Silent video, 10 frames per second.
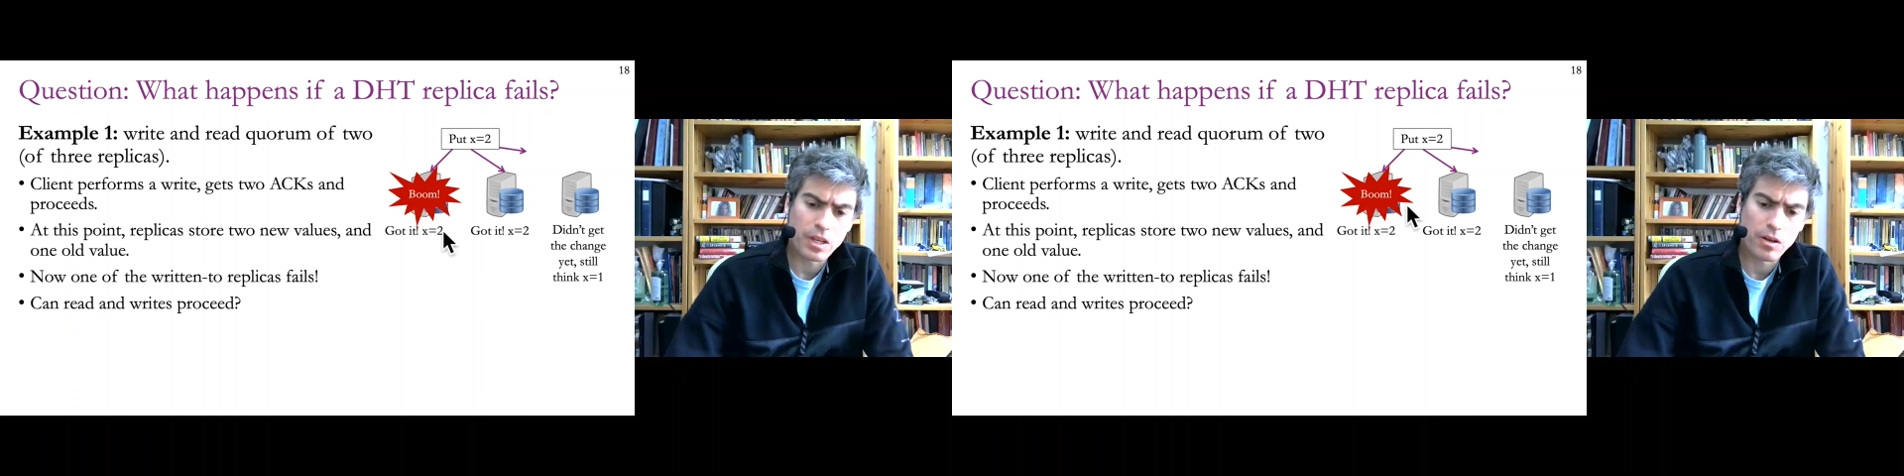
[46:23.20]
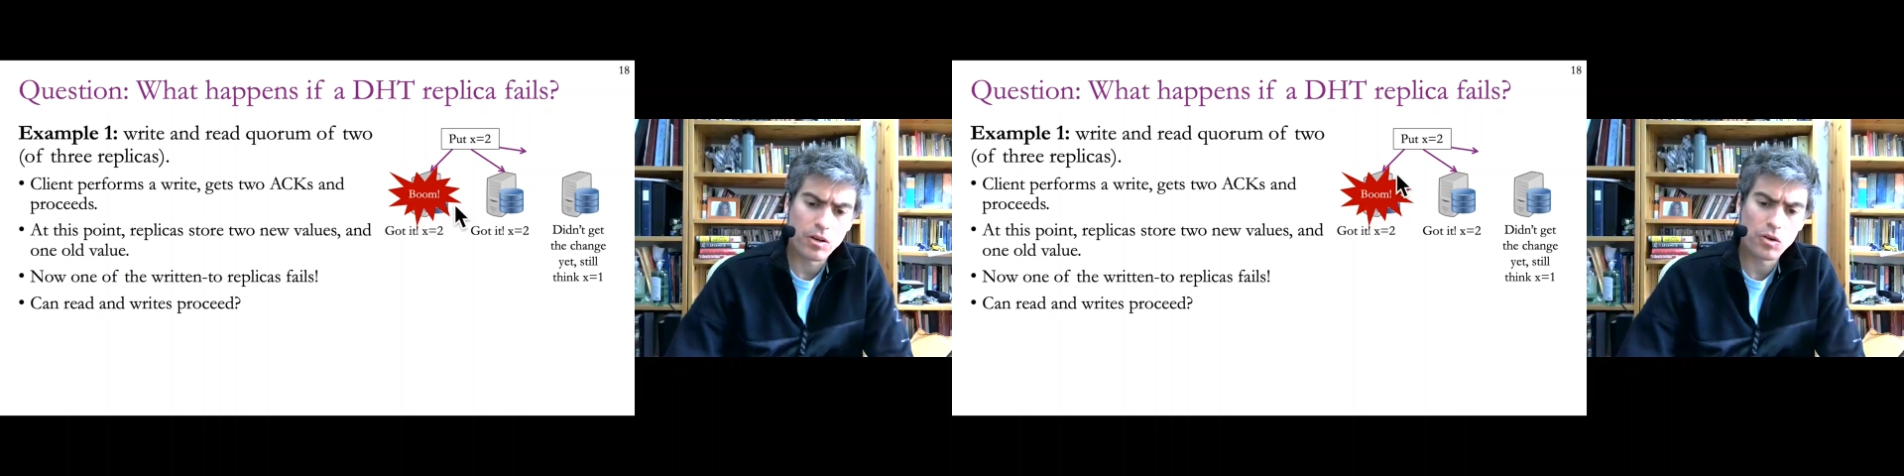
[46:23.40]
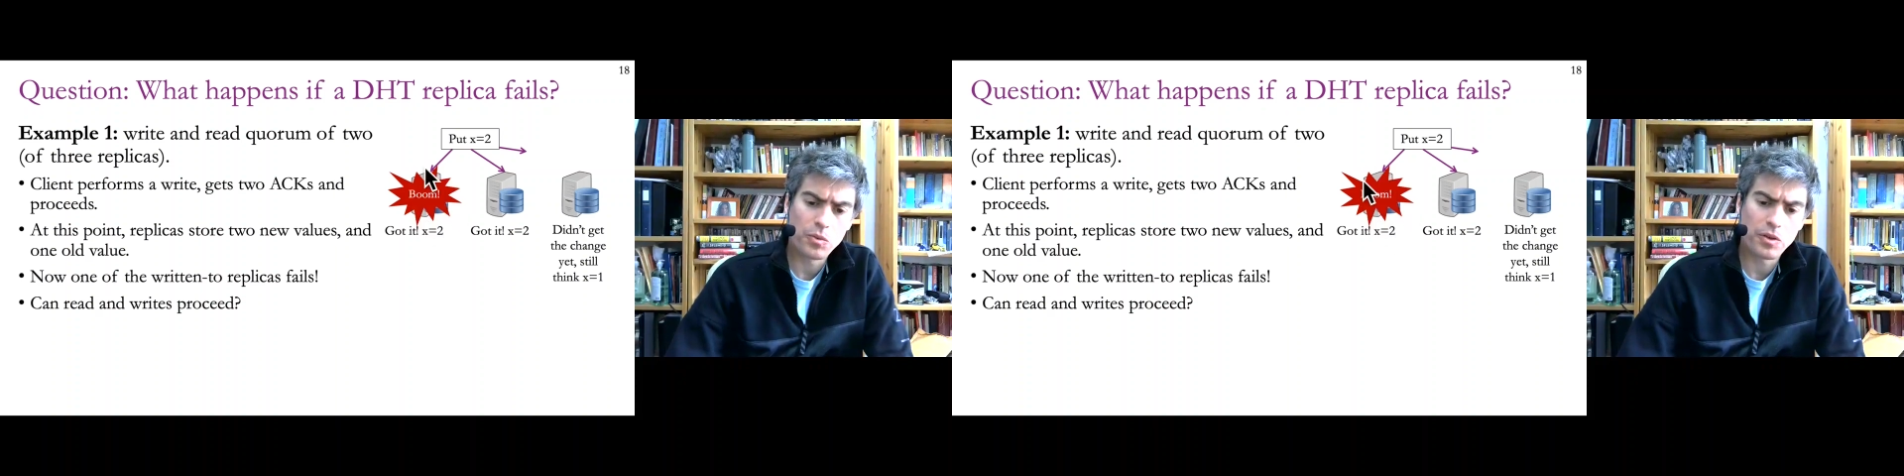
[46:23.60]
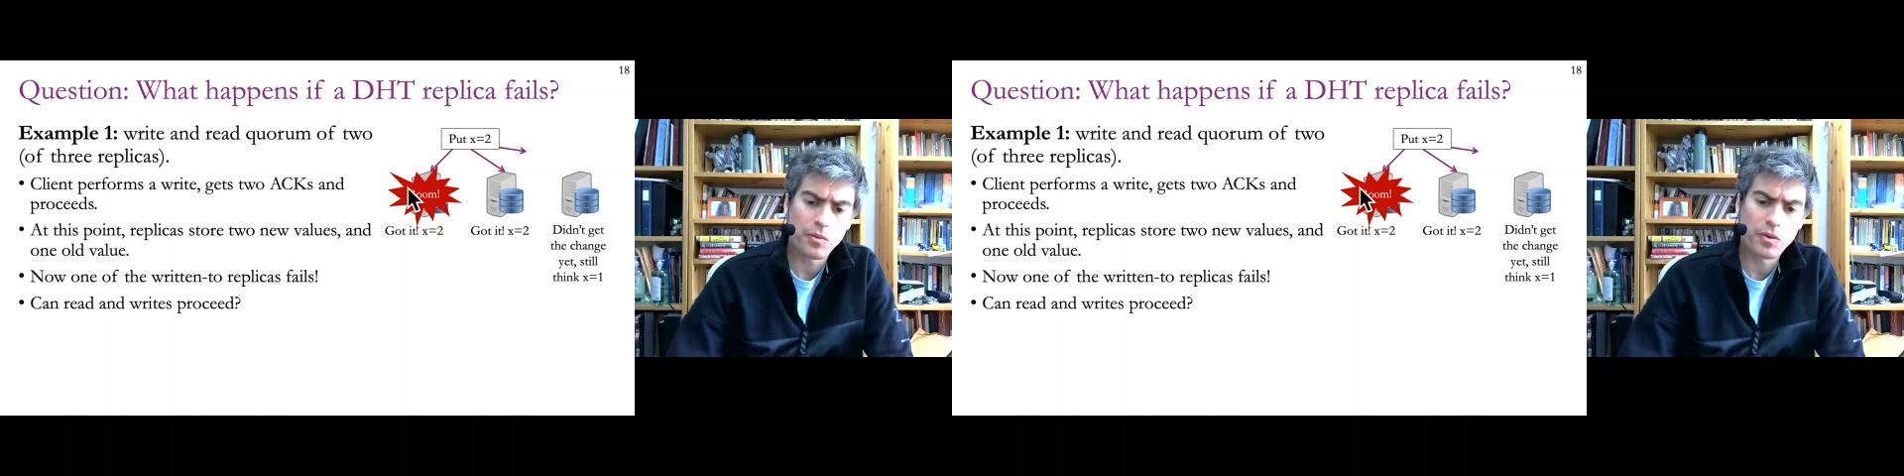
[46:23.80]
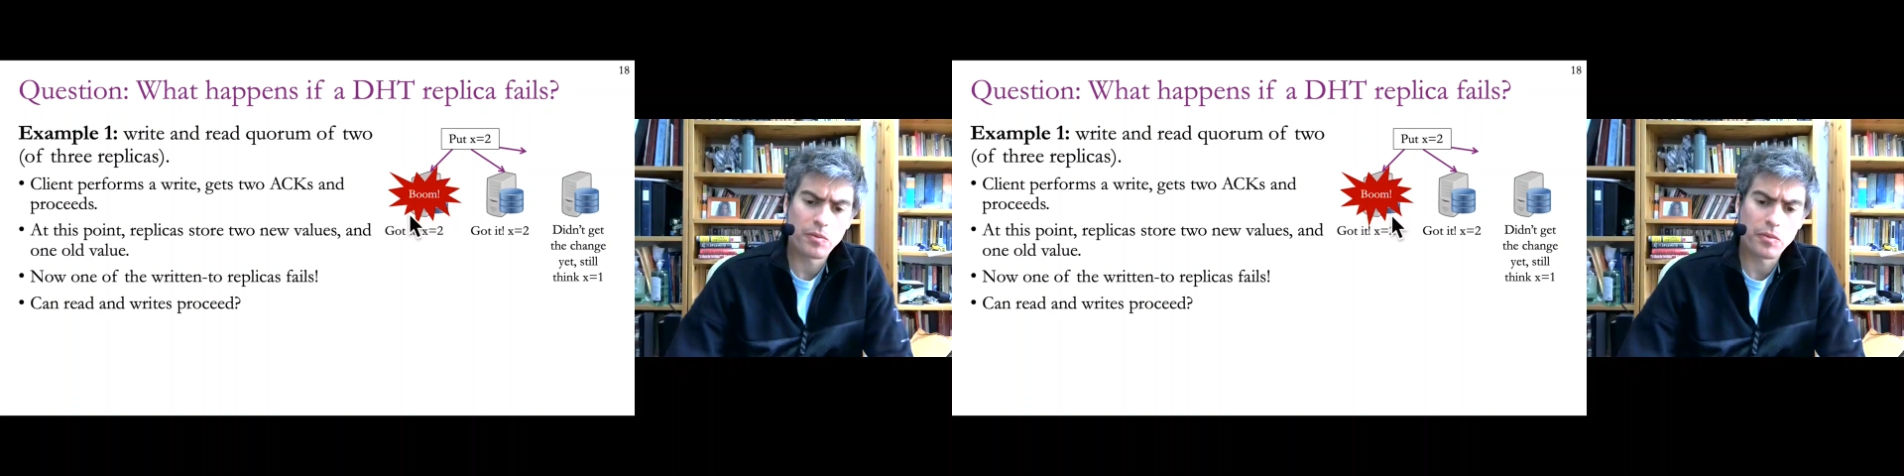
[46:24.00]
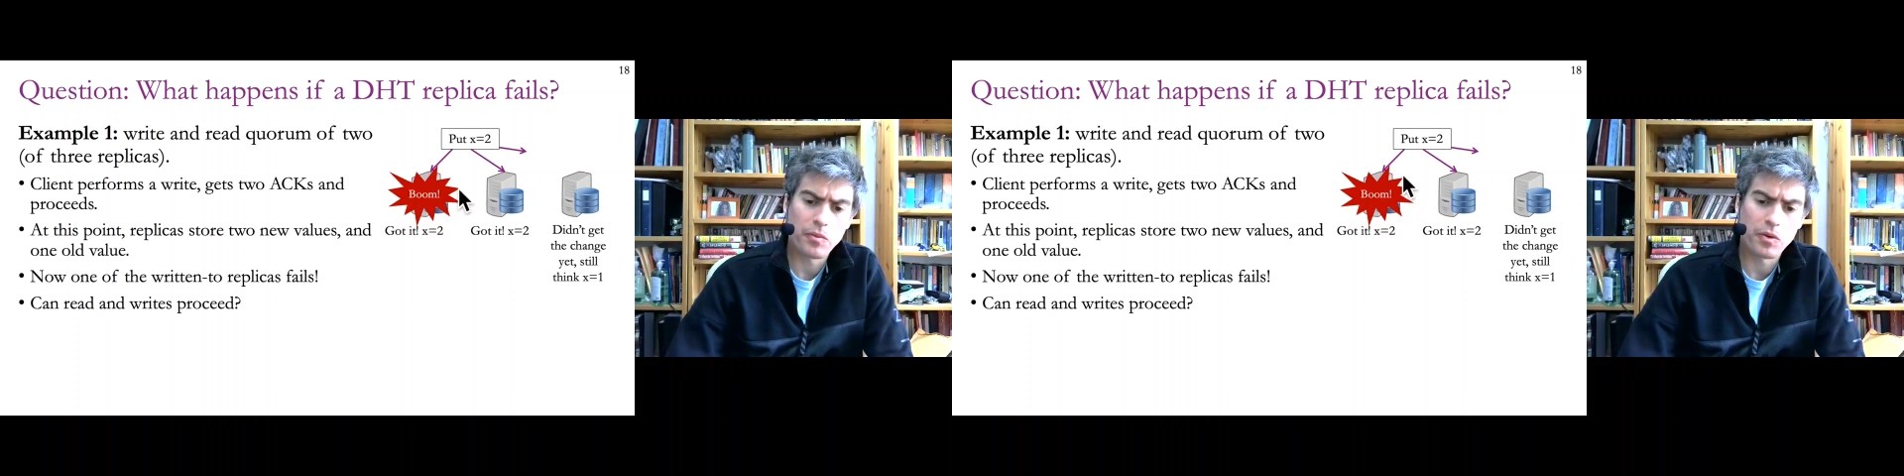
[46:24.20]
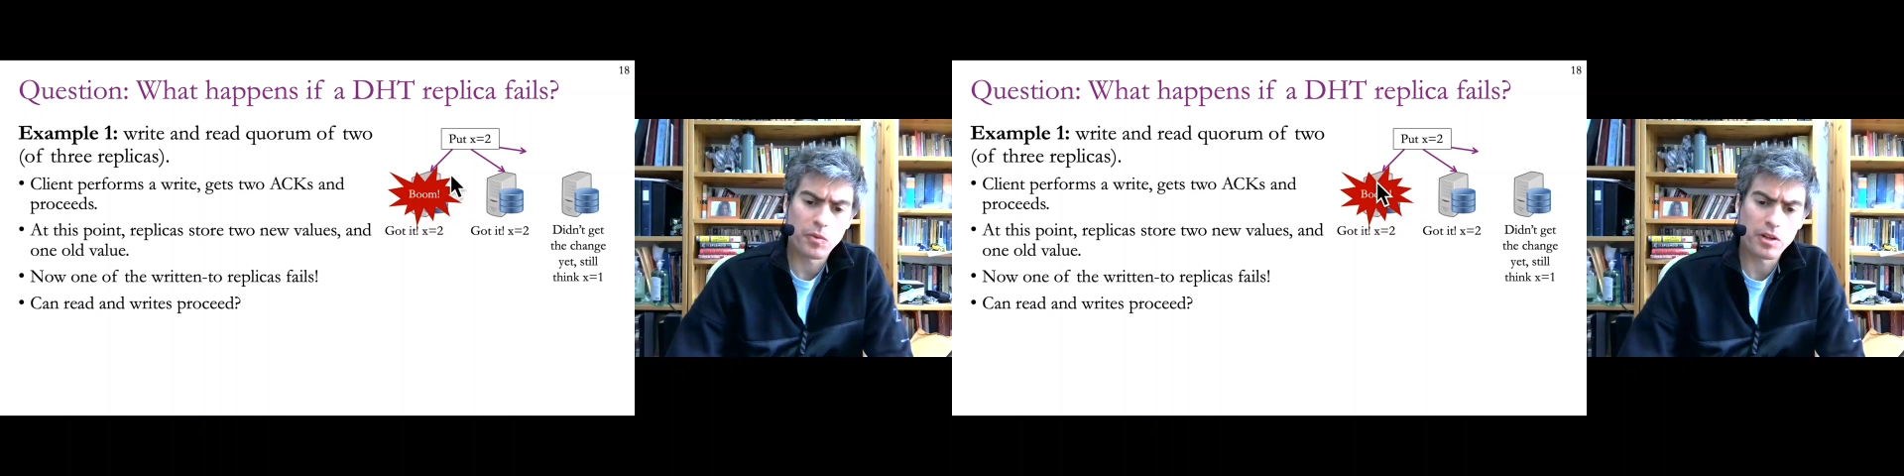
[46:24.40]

with one